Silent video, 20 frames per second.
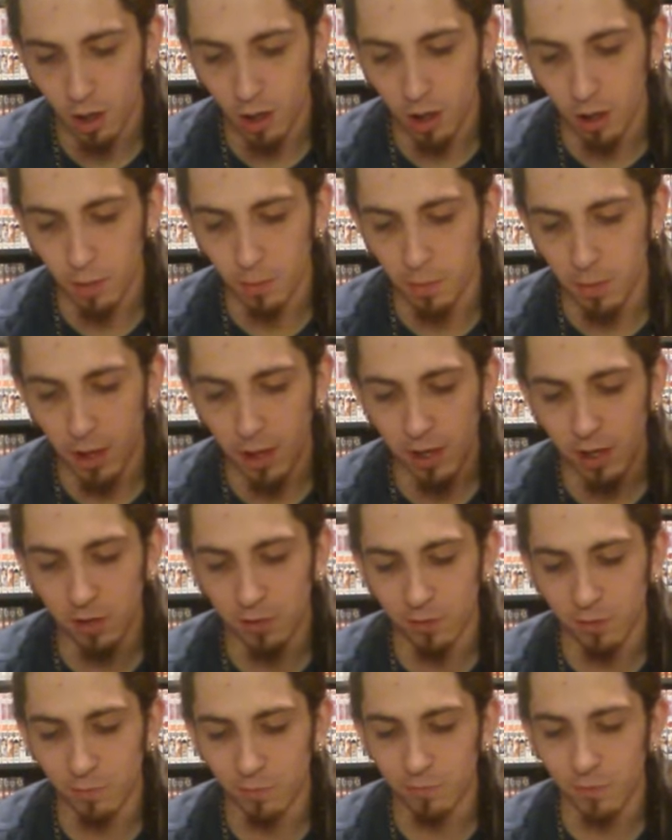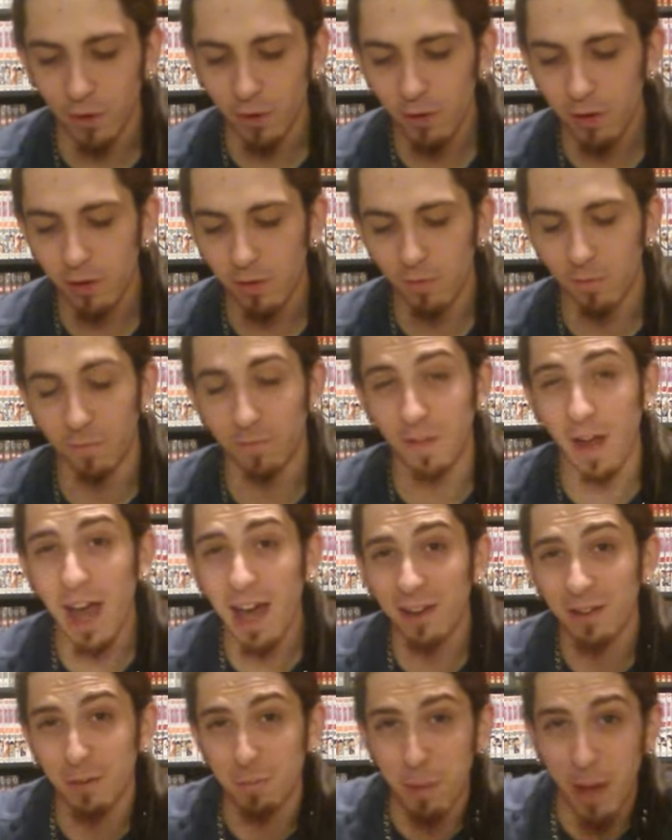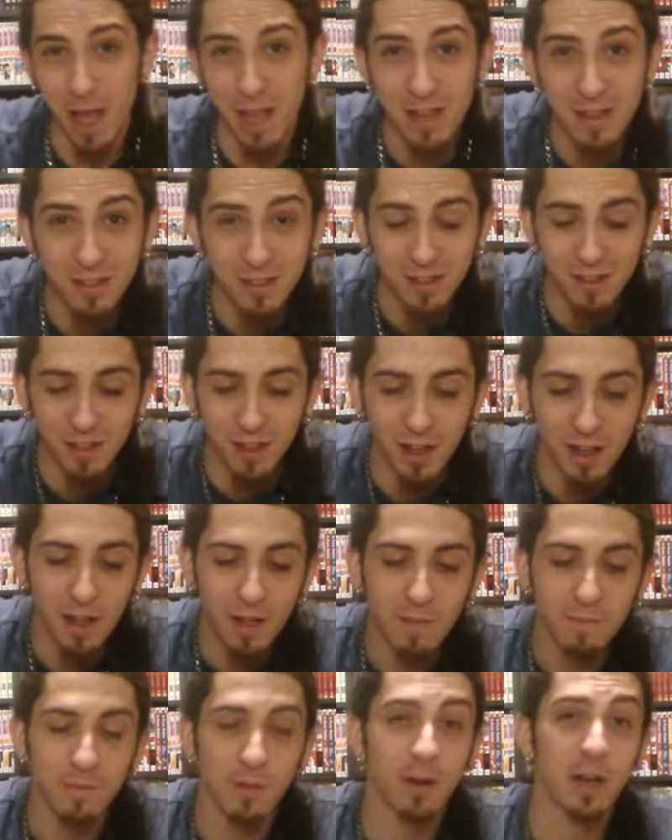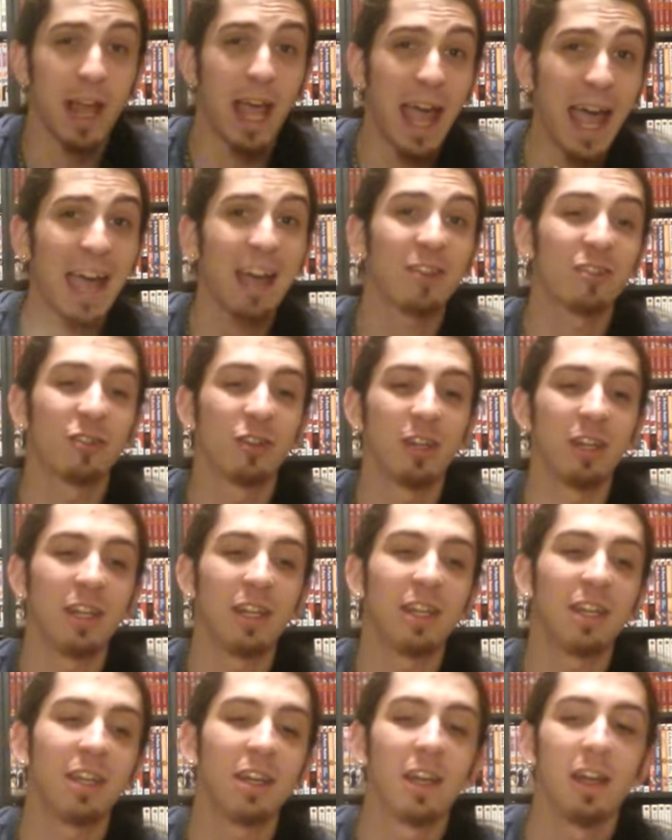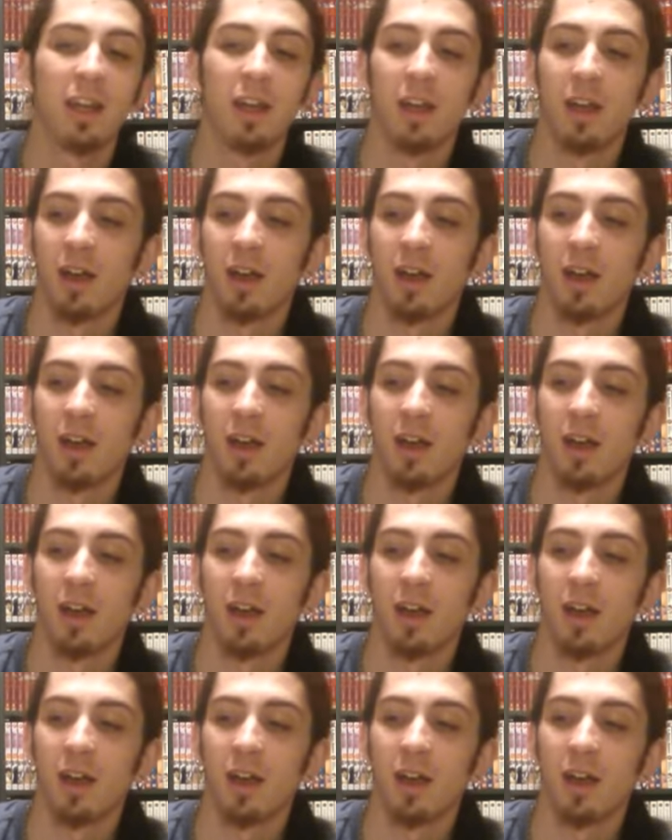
um, and it's very fast paced, very actiony.